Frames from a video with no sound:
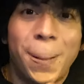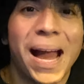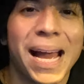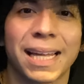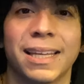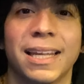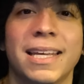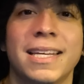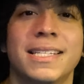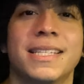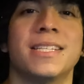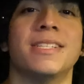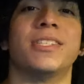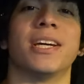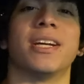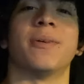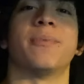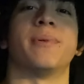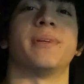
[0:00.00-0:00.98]
back, ladies and
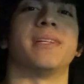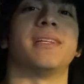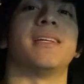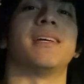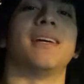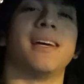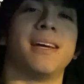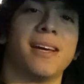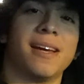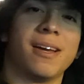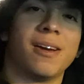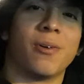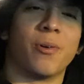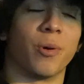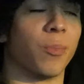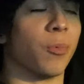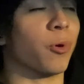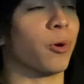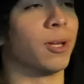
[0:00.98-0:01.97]
gentlemen,
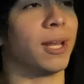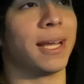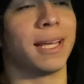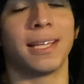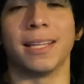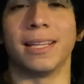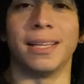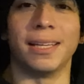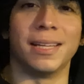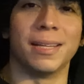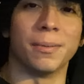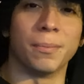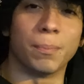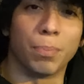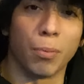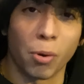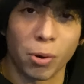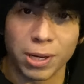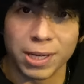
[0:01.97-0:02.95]
or more likely,
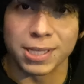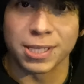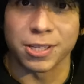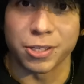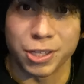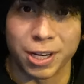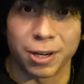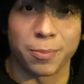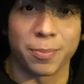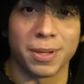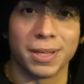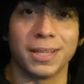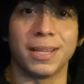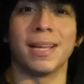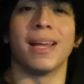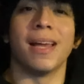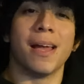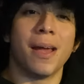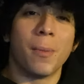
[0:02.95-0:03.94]
boys and
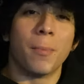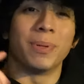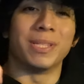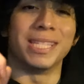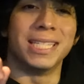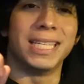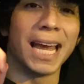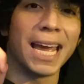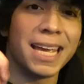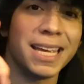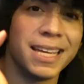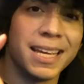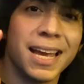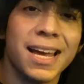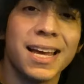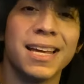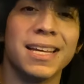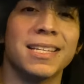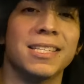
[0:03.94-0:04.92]
gentlemen. But today
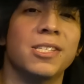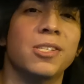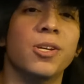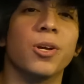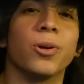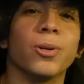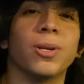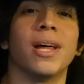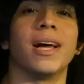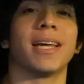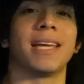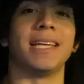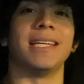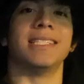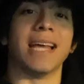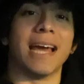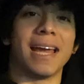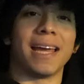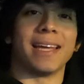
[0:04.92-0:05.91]
is your
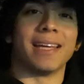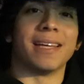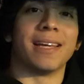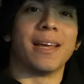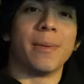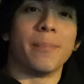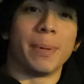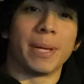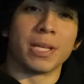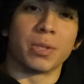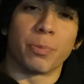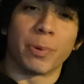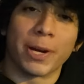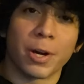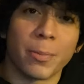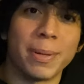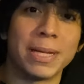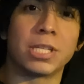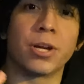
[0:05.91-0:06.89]
lucky day because
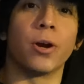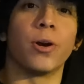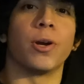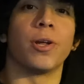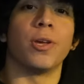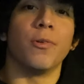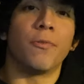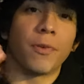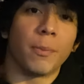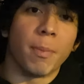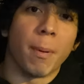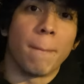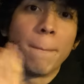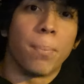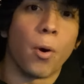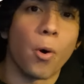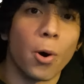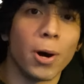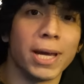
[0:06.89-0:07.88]
we're gonna be turning you from a
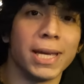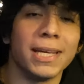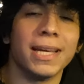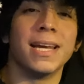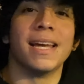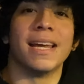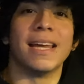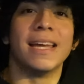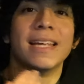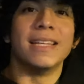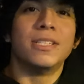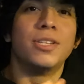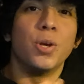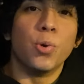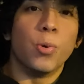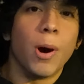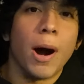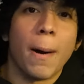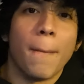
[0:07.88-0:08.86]
boy
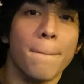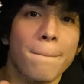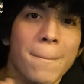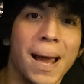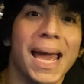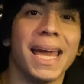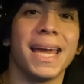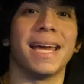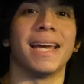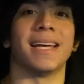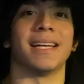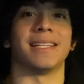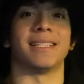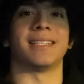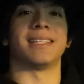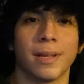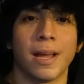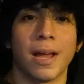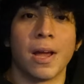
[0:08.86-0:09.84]
into a
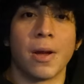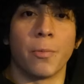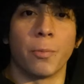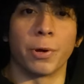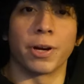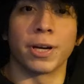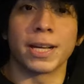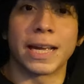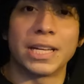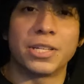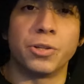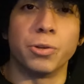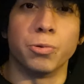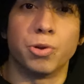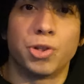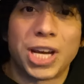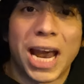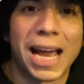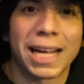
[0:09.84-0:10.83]
man. We're gonna get you
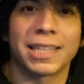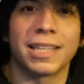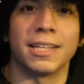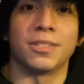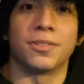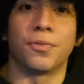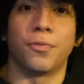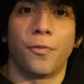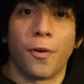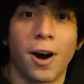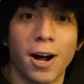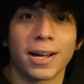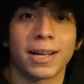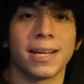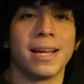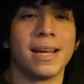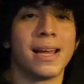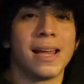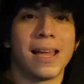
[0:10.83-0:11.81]
jacked as
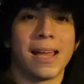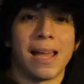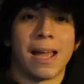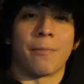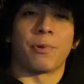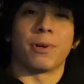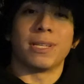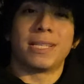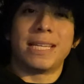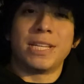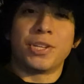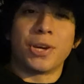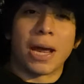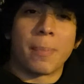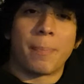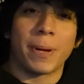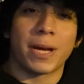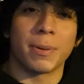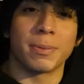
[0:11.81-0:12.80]
fuck, and we're gonna teach you how
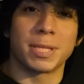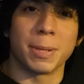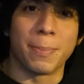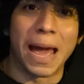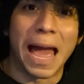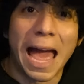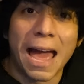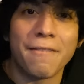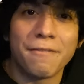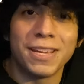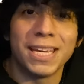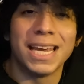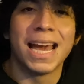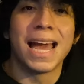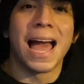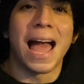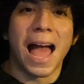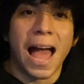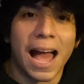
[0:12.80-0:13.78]
to pick up some heavy
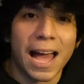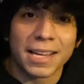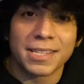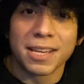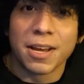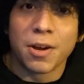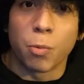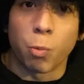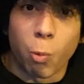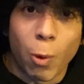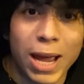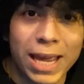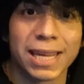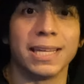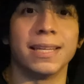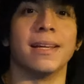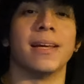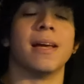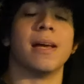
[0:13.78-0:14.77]
ass
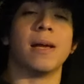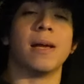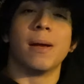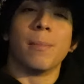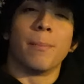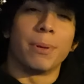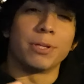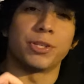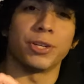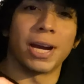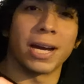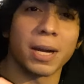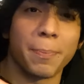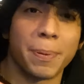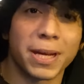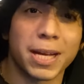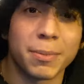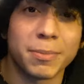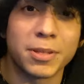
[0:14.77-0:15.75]
weight. But you're not gonna
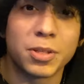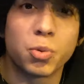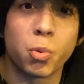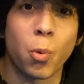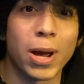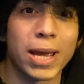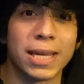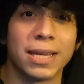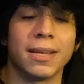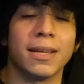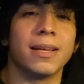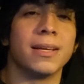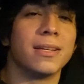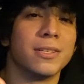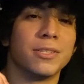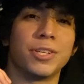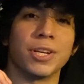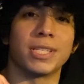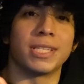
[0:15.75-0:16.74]
pick up this weight
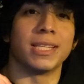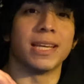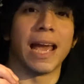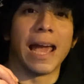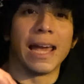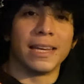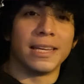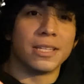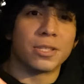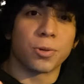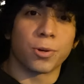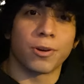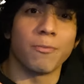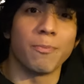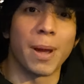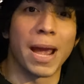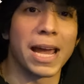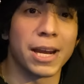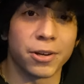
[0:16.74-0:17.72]
just in any sort
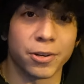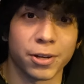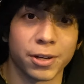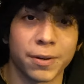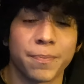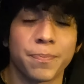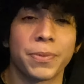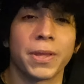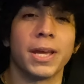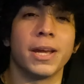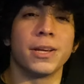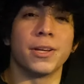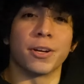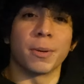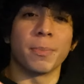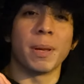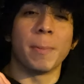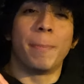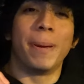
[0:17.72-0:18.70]
of manner.
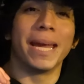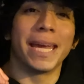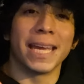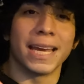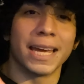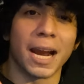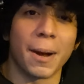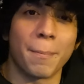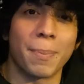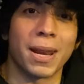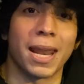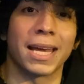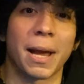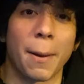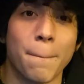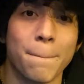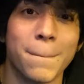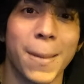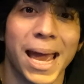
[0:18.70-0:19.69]
You're gonna be picking it up like
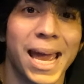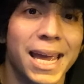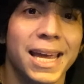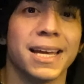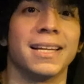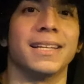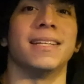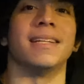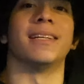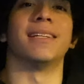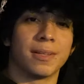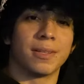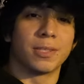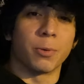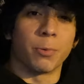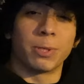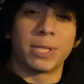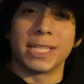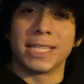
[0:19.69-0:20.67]
a man.
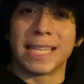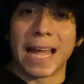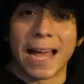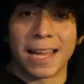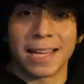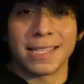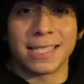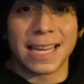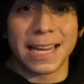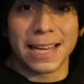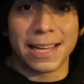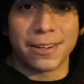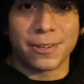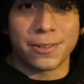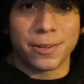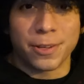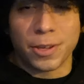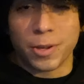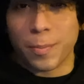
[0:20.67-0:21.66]
So, what does that
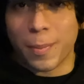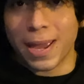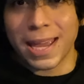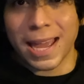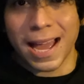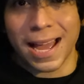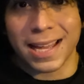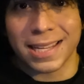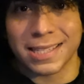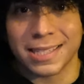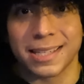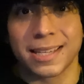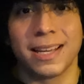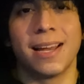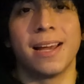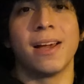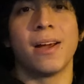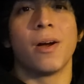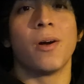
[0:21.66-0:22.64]
entail, you may ask?
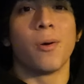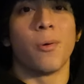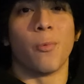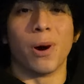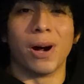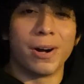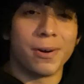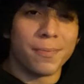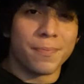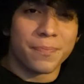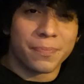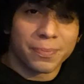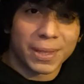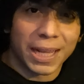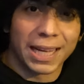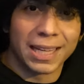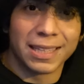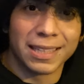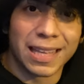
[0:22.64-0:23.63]
Well,
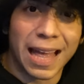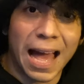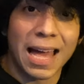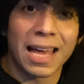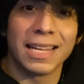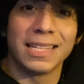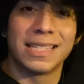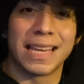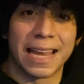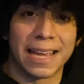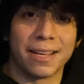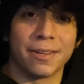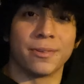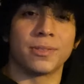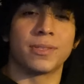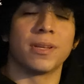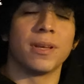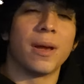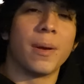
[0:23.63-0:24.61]
that
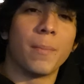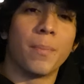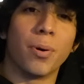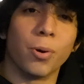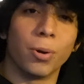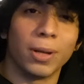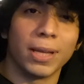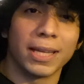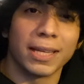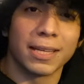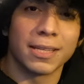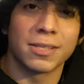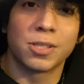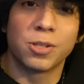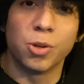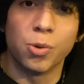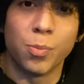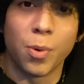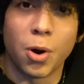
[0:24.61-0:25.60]
entails pulling
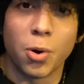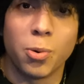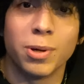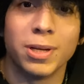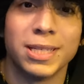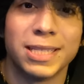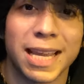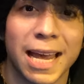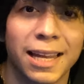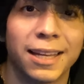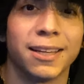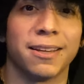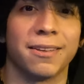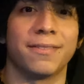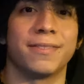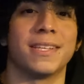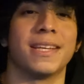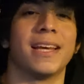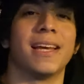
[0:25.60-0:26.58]
sumo
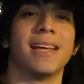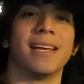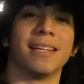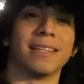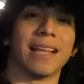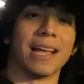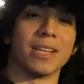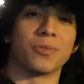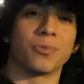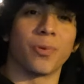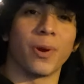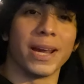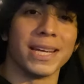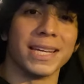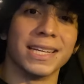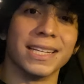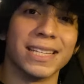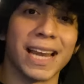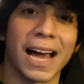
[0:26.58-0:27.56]
deadlift. That's
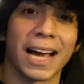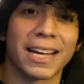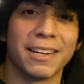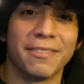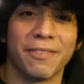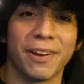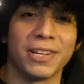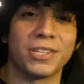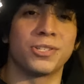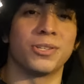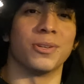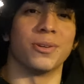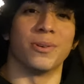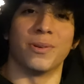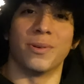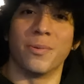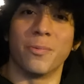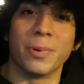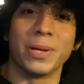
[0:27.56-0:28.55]
right, not
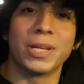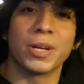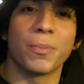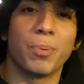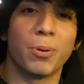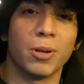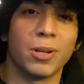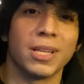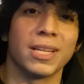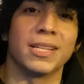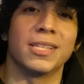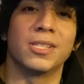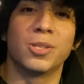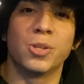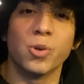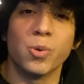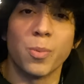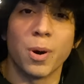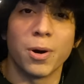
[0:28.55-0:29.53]
conventional. We are pulling
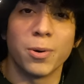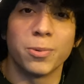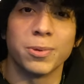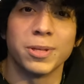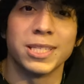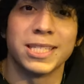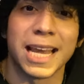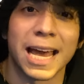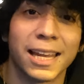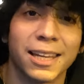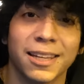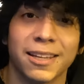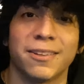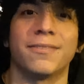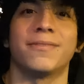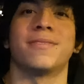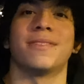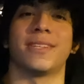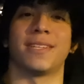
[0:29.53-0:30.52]
sumo
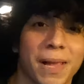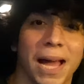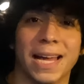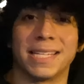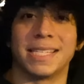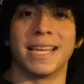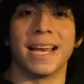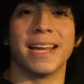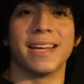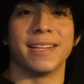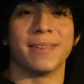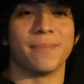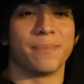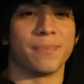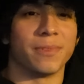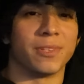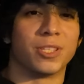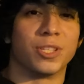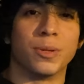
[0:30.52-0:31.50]
deadlift. I said it,
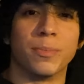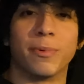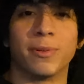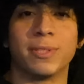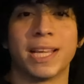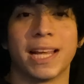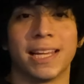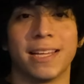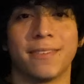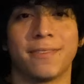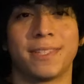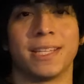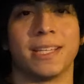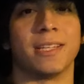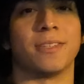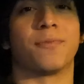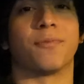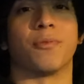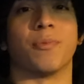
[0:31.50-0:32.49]
sumo deadlift
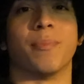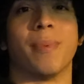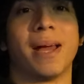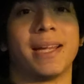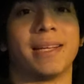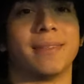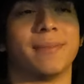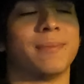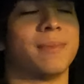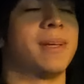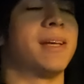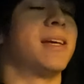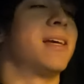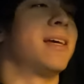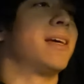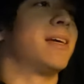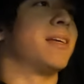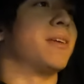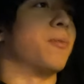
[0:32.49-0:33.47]
is for men.
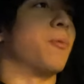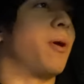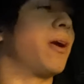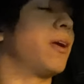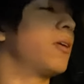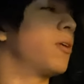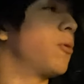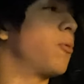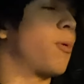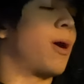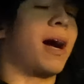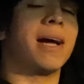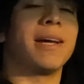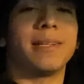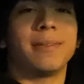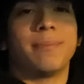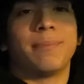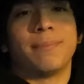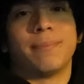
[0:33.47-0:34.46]
You wanna know
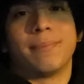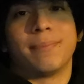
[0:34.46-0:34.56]
why?